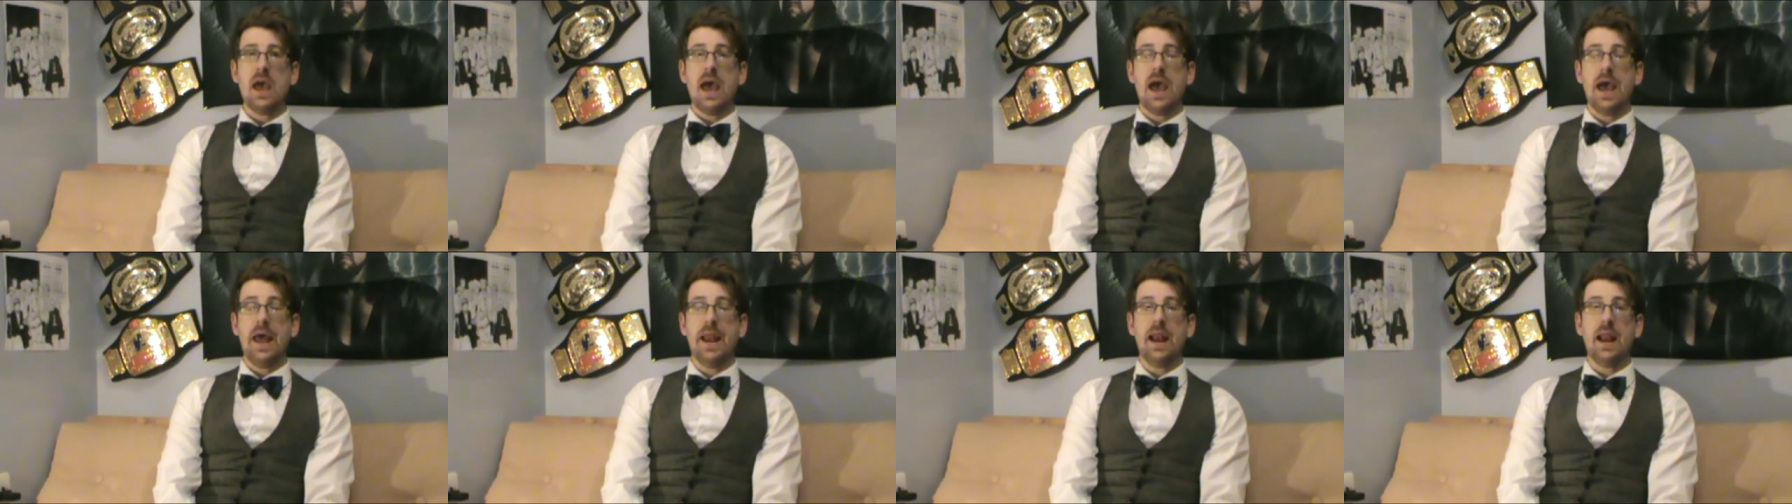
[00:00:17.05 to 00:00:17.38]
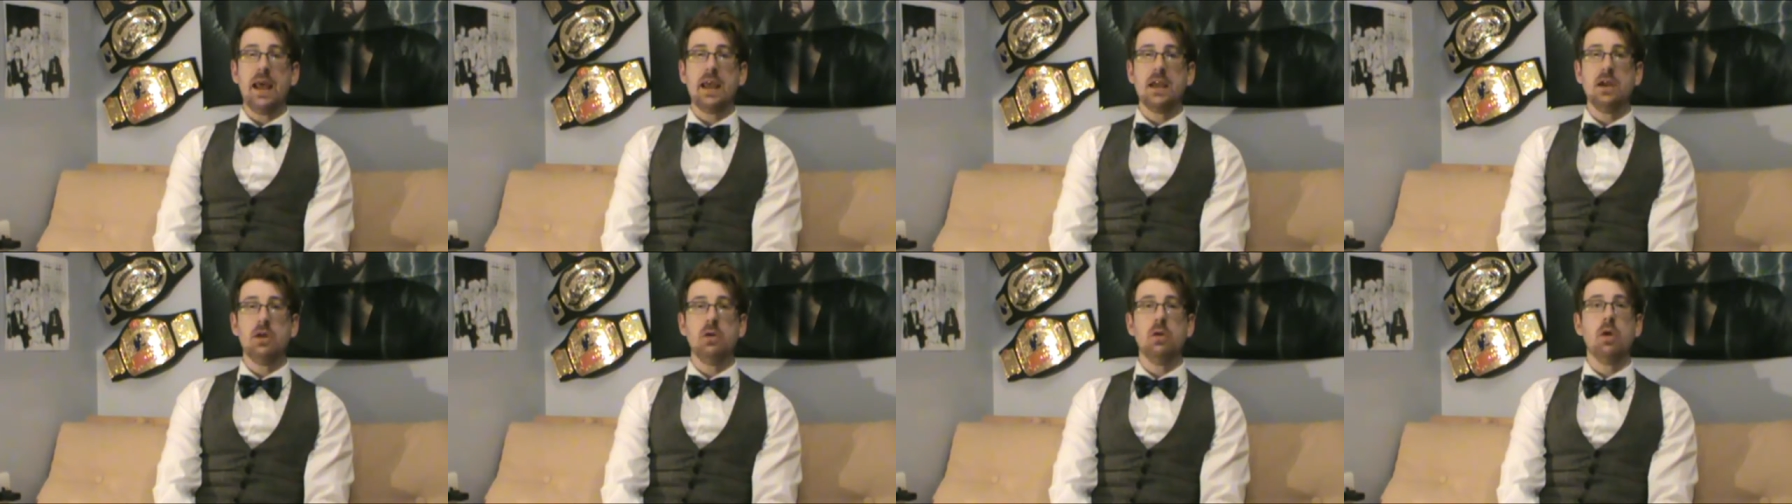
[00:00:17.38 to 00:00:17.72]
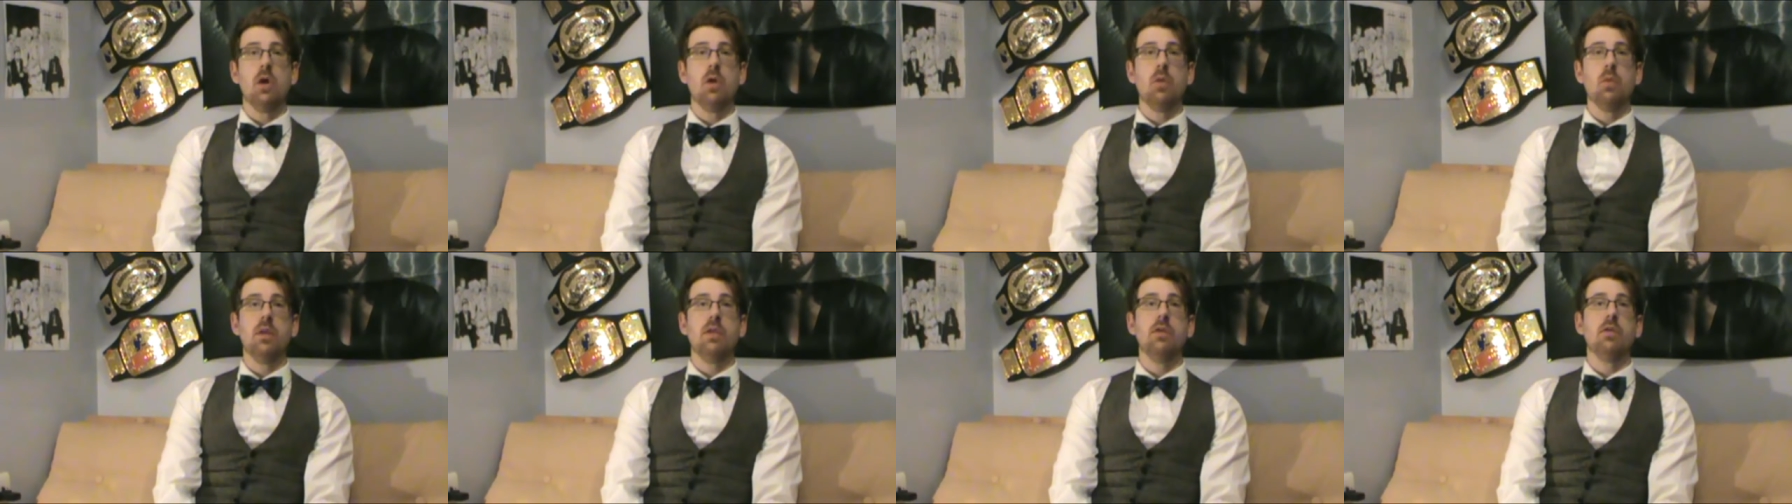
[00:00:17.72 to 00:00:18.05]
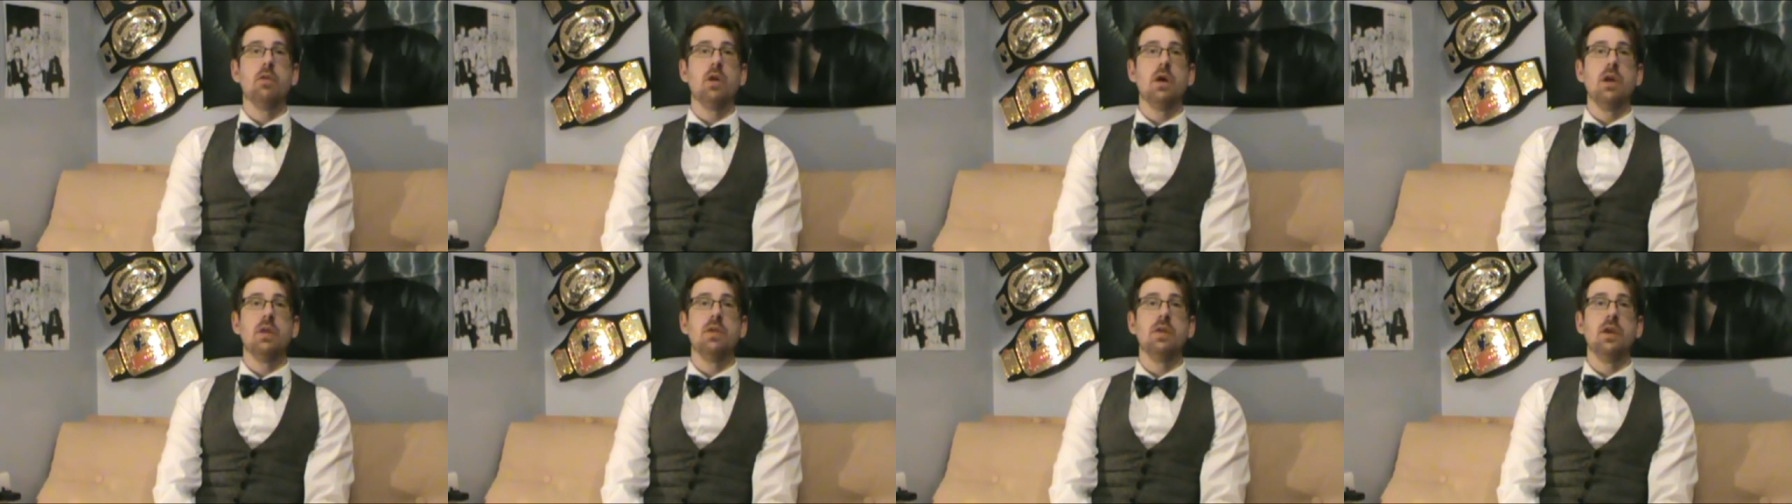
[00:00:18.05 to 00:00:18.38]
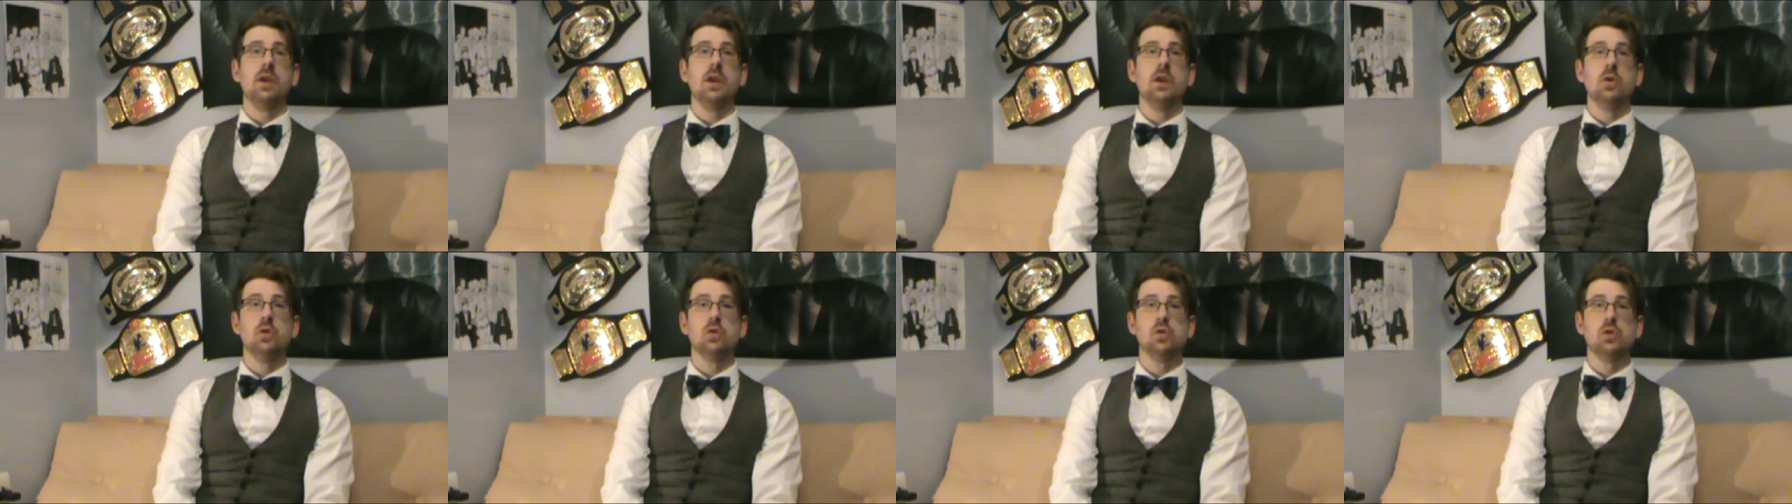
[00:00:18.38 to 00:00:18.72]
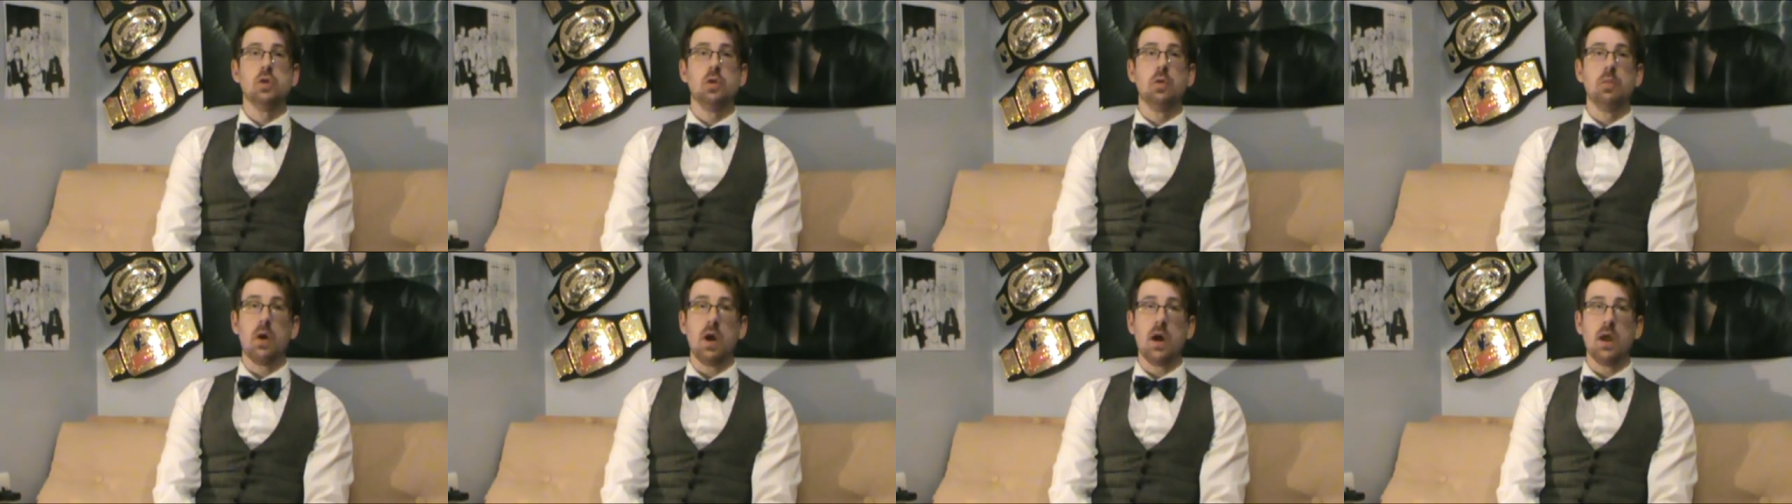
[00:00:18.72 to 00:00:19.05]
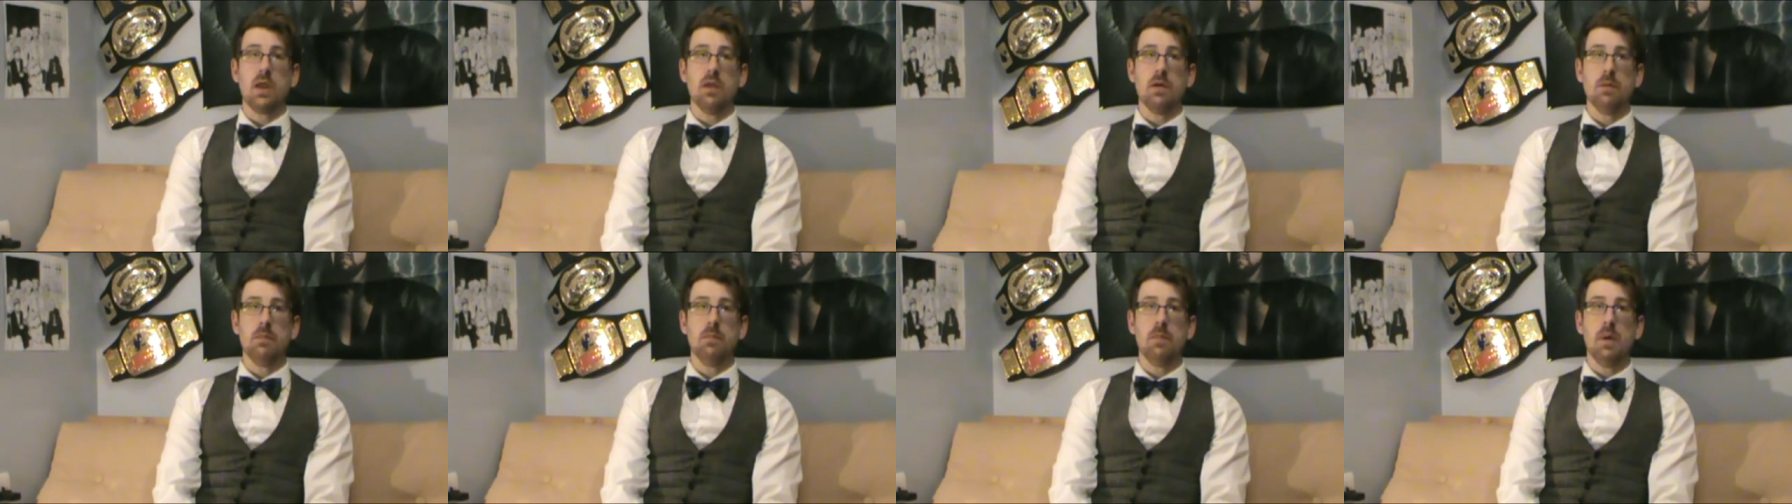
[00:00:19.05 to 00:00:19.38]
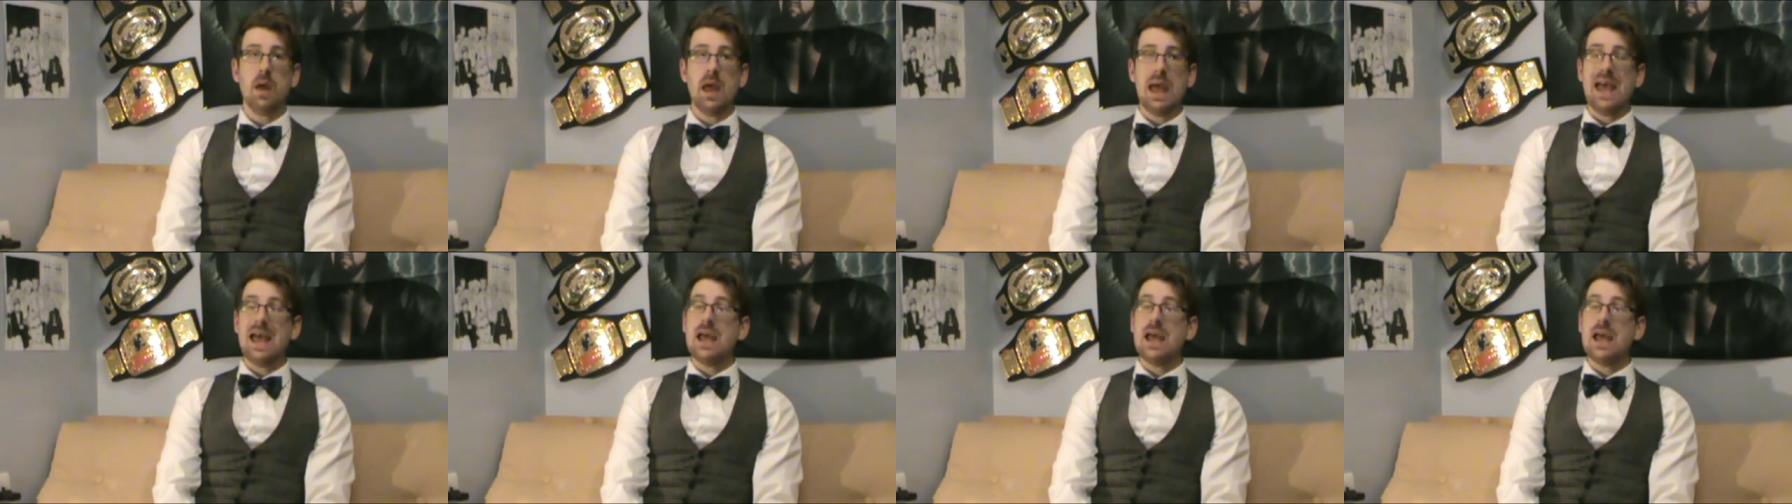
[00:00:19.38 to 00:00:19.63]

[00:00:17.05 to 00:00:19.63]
and let you know whether I think you should buy them,